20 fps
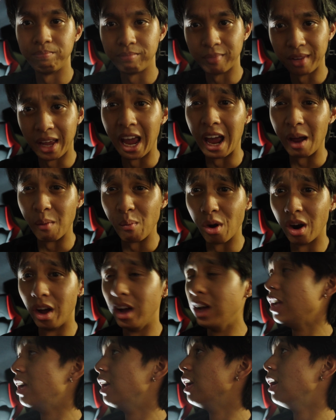
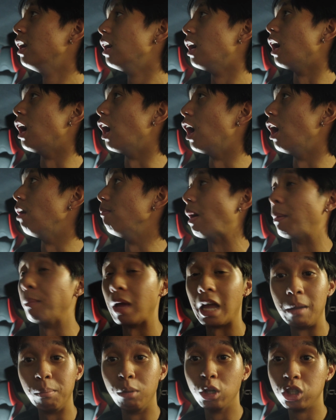camera, I'm
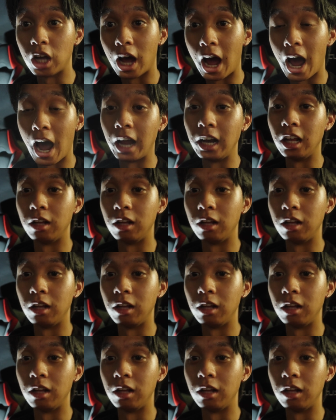able to hide